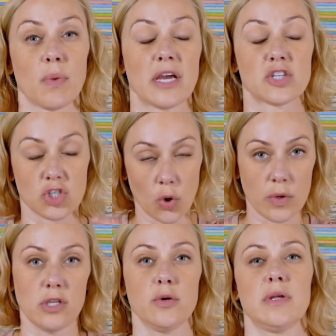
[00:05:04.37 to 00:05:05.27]
by
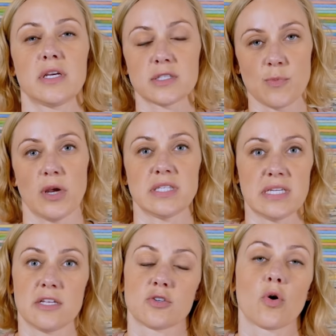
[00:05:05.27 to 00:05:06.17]
showing you and
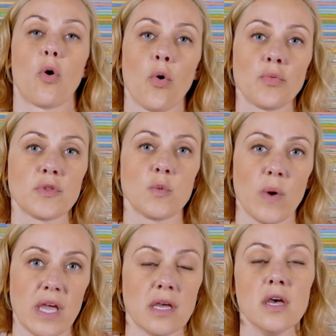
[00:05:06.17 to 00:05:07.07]
expressing it is our only
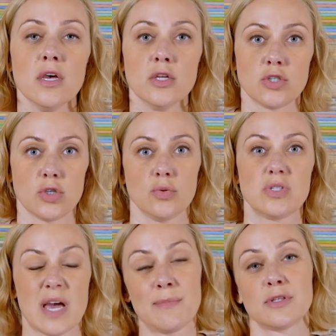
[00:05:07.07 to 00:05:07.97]
way to
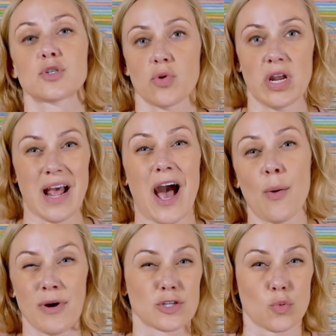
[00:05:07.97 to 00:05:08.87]
demonstrate
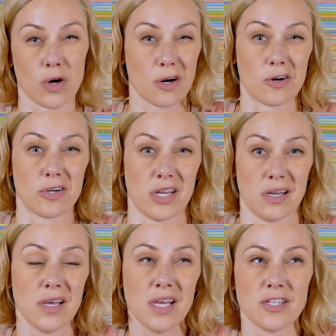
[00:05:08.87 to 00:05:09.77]
how much we're
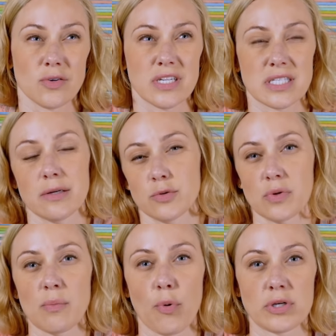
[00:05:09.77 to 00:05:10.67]
hurting. And so I just thought it was
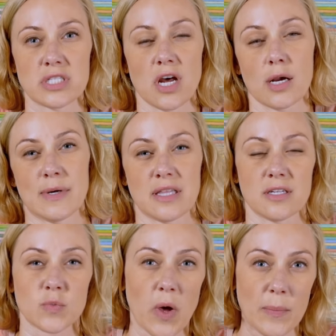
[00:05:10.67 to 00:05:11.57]
really important to talk about that
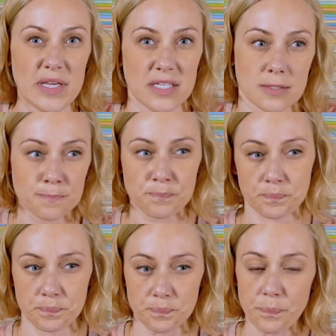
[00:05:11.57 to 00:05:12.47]
as well because.
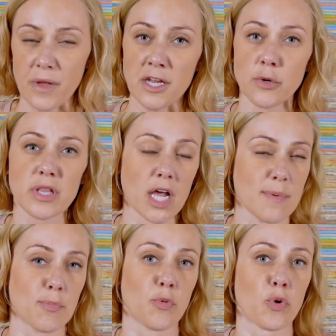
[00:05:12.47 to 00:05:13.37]
I know a lot
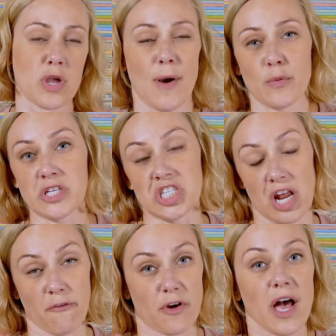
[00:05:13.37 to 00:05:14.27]
of people worry about
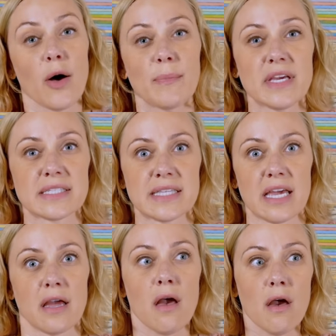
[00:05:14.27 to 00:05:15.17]
reaching out for help because they